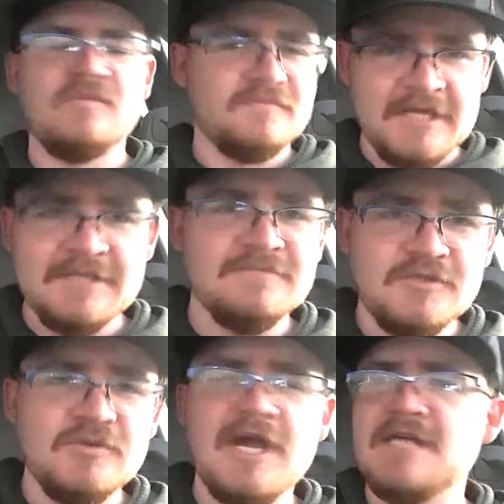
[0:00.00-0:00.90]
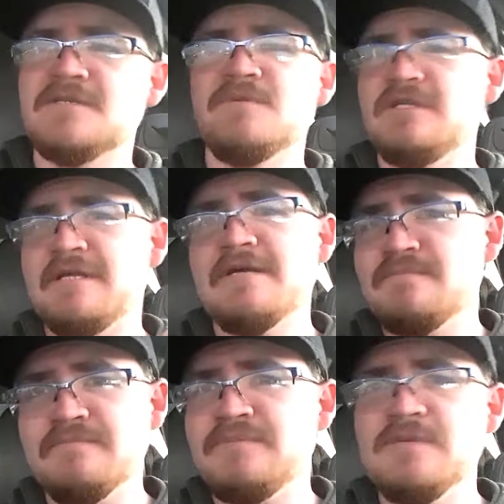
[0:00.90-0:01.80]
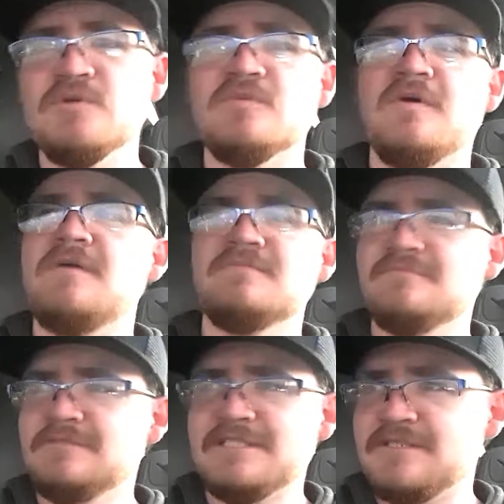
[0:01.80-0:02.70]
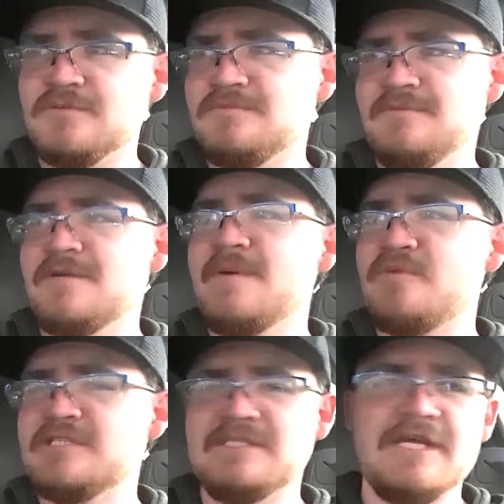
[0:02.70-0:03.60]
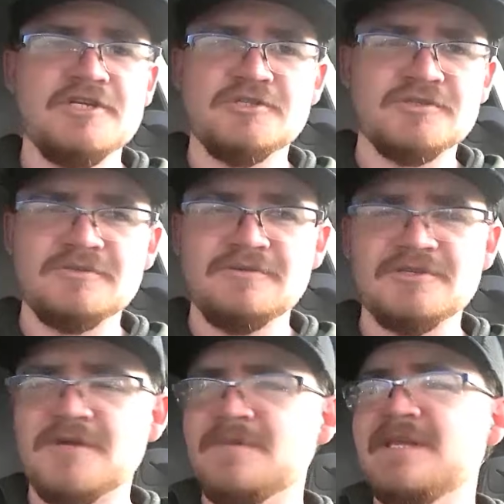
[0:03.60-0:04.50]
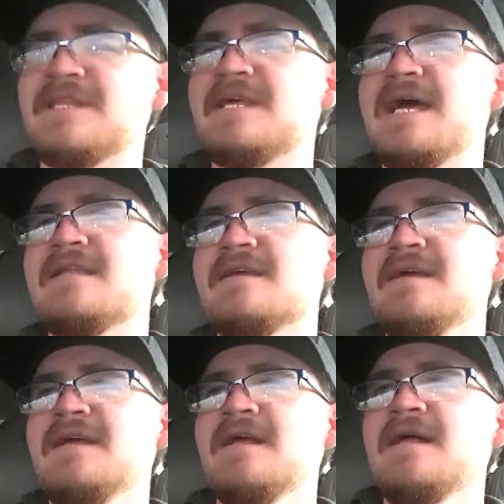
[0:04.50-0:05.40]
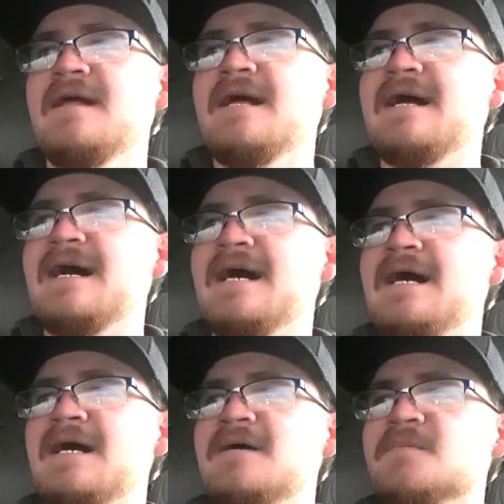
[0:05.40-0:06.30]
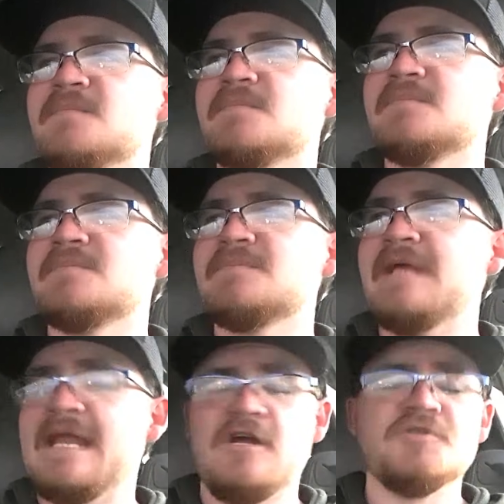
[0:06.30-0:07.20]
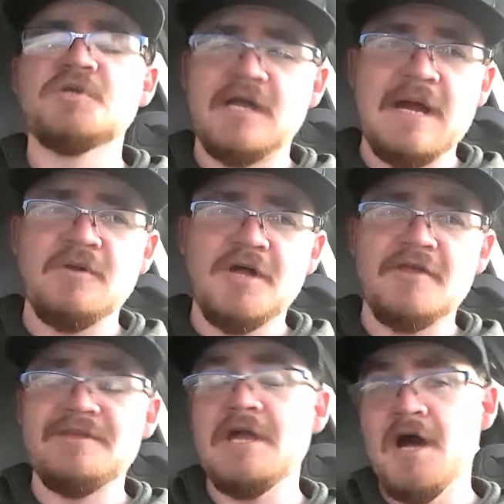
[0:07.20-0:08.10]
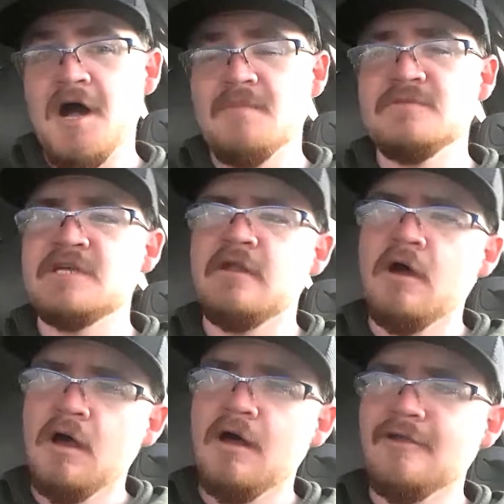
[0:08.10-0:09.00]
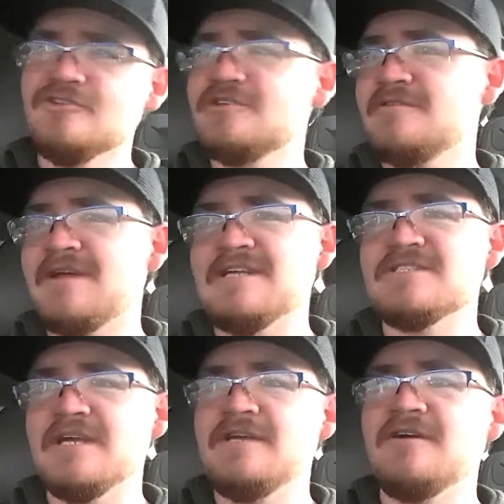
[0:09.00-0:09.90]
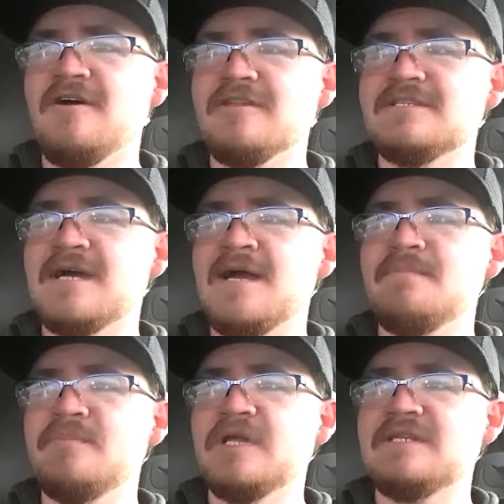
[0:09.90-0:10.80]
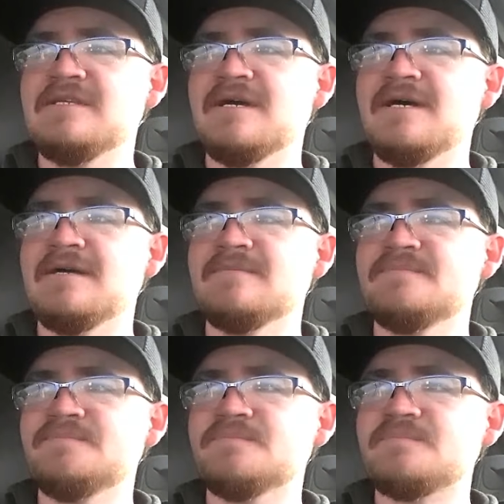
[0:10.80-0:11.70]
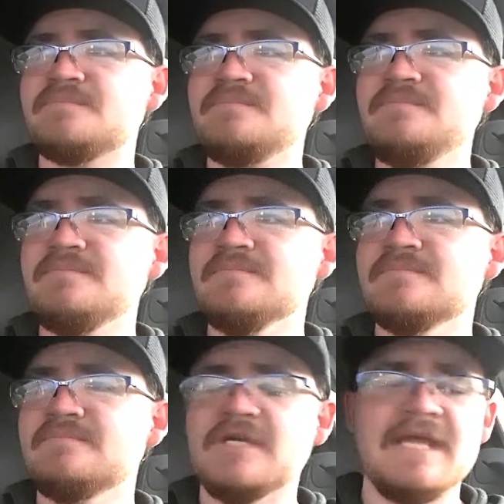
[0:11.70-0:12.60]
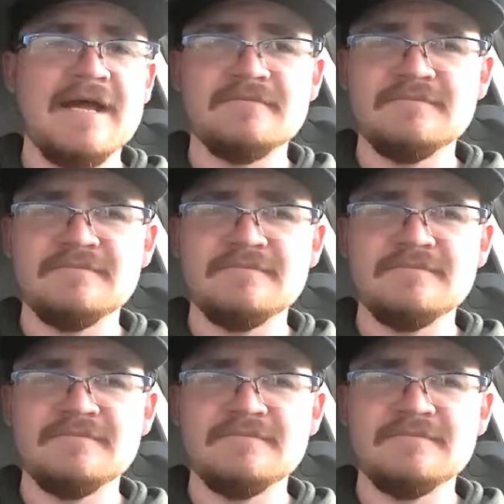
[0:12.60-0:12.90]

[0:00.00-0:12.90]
And you guys, I mean like people listen to one of my presentations or something like that. And I also cut out a lot of the ums and hus that I say all the time. But yeah,